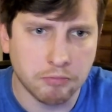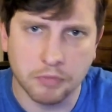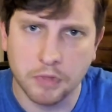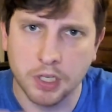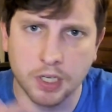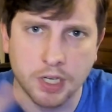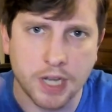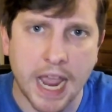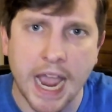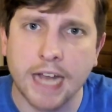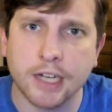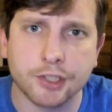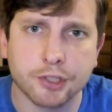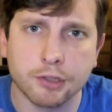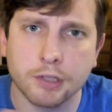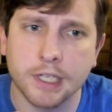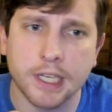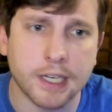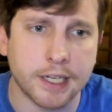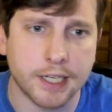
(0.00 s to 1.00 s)

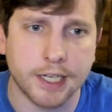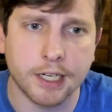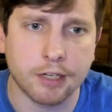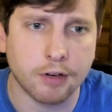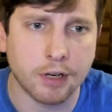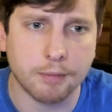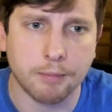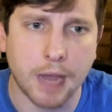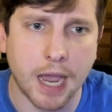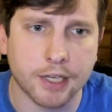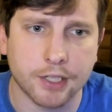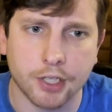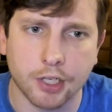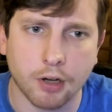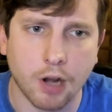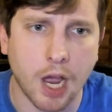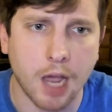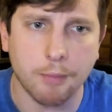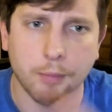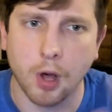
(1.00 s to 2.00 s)
naturally adhering back to
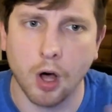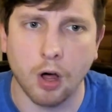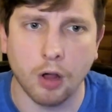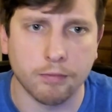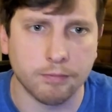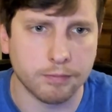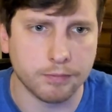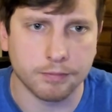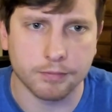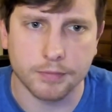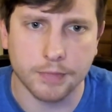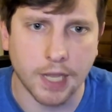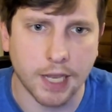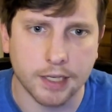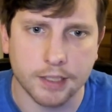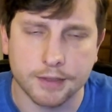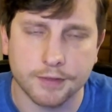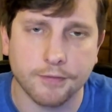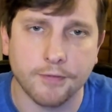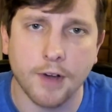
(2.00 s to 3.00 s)
your eyeball
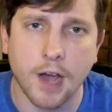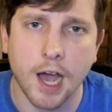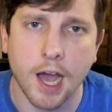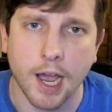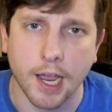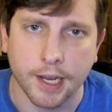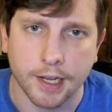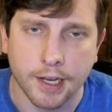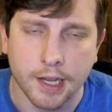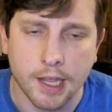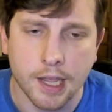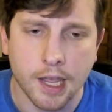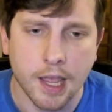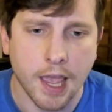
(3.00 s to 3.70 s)
and it's fine